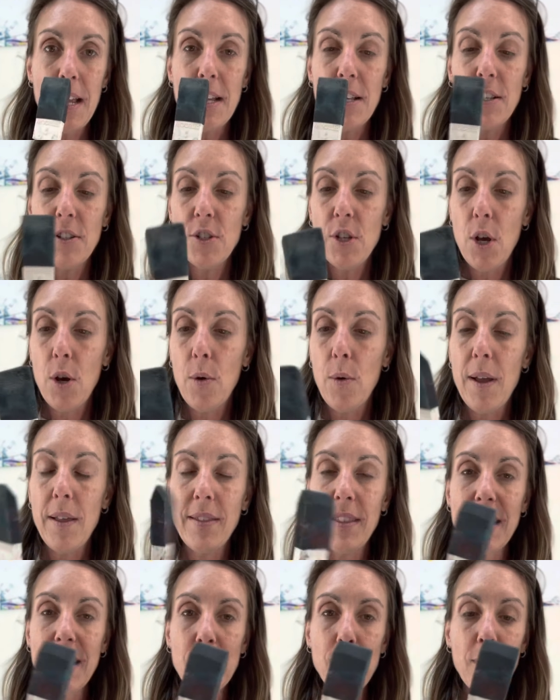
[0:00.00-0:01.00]
So
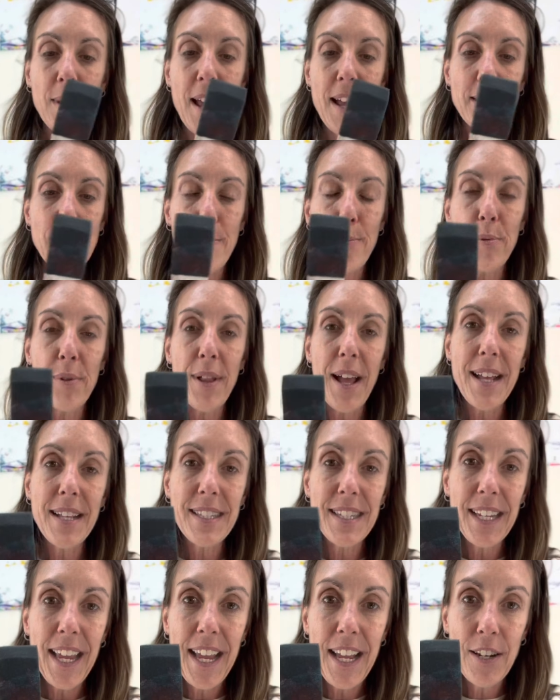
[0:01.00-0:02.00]
this one has a
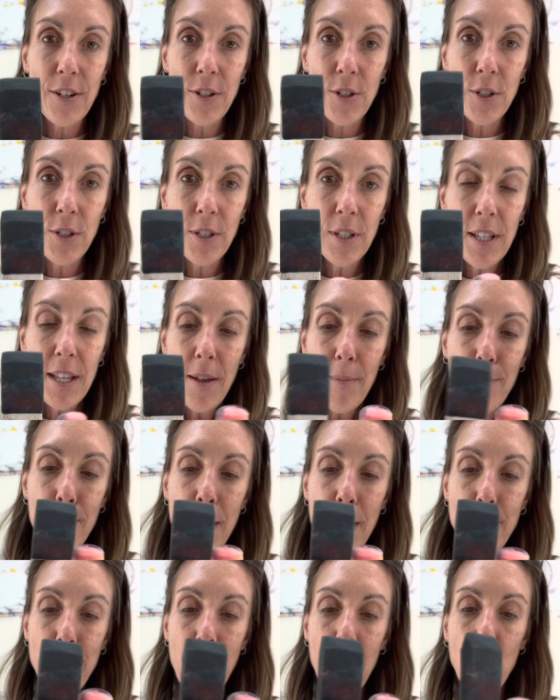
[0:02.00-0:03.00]
plastic handle
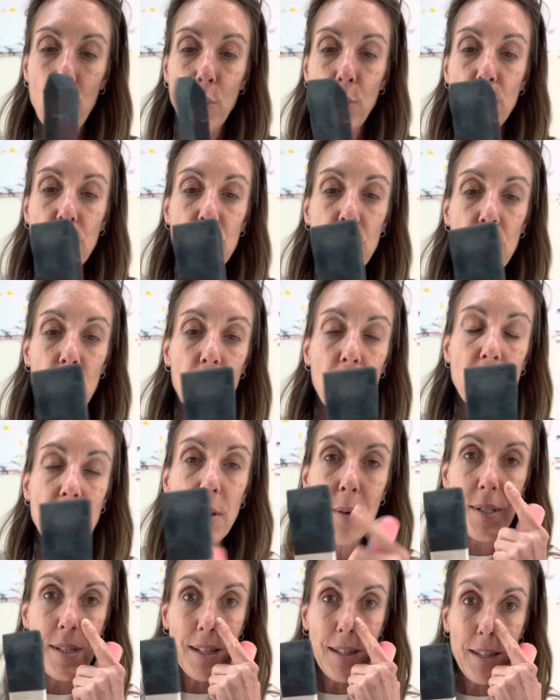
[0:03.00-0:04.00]
made by Worcester, so
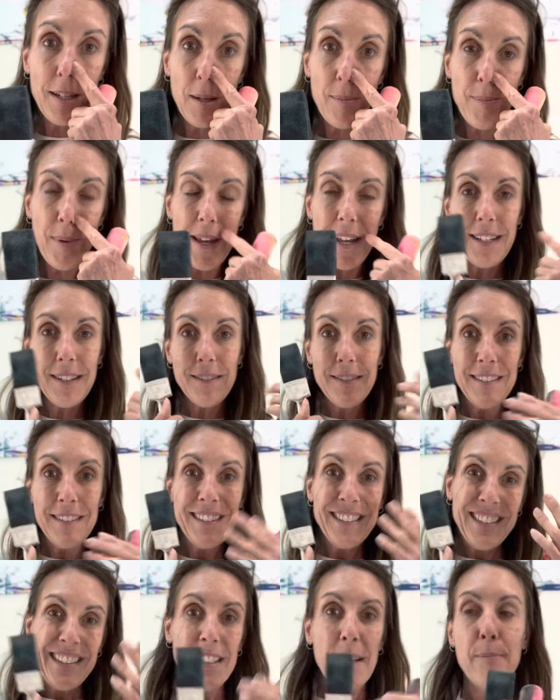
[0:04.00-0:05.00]
it's a little bit
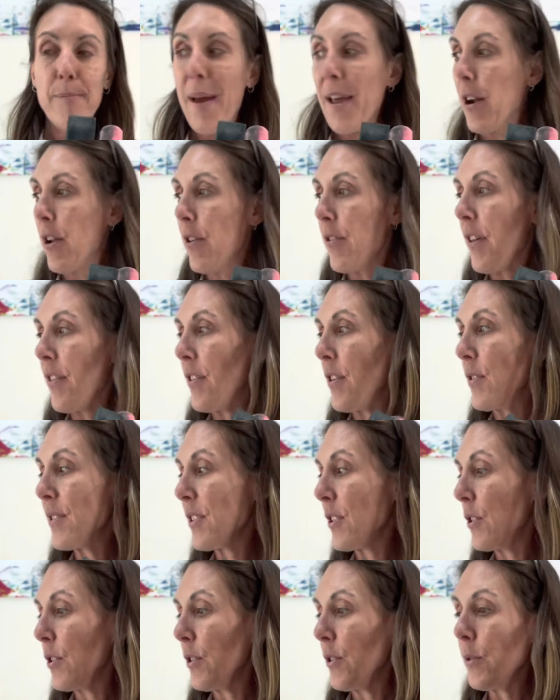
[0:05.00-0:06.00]
better than those
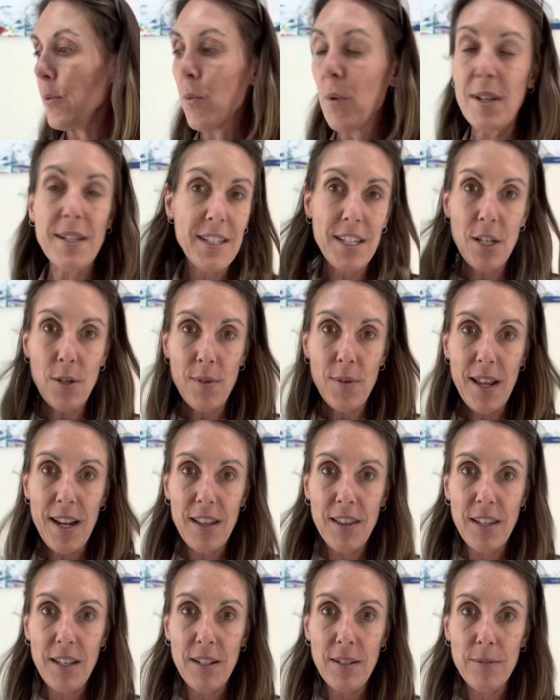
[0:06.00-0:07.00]
little ones that you get at
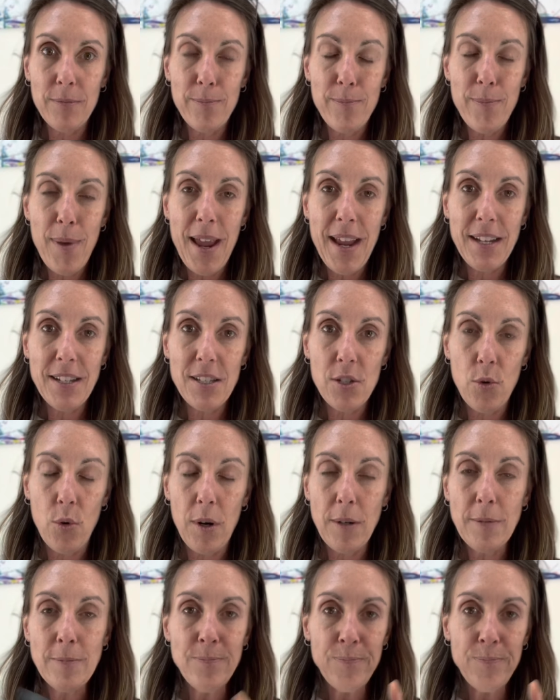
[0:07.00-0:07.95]
the paint store.